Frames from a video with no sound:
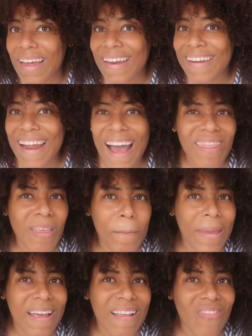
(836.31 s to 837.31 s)
not the
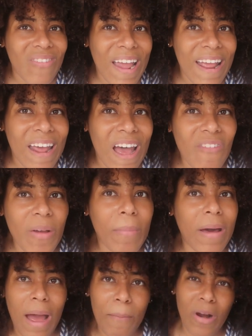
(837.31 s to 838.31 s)
biggest fan of it,
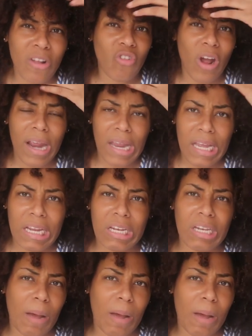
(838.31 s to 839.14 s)
but I'm going to try again.